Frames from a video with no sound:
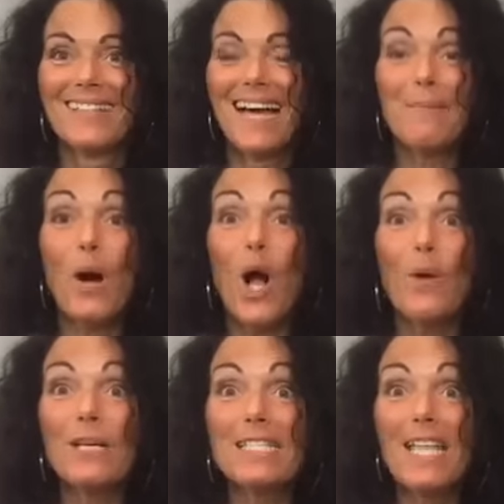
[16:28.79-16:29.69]
I'm
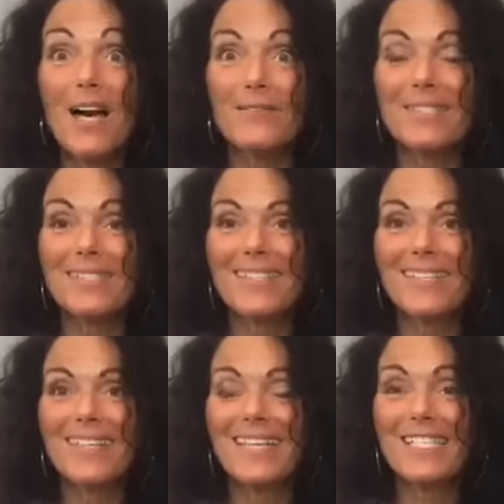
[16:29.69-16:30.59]
always loved.
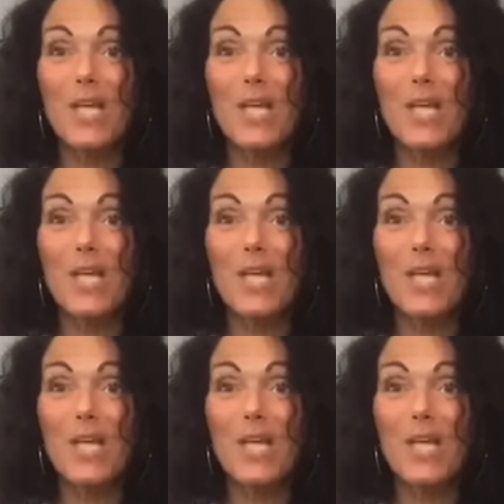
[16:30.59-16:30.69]
It is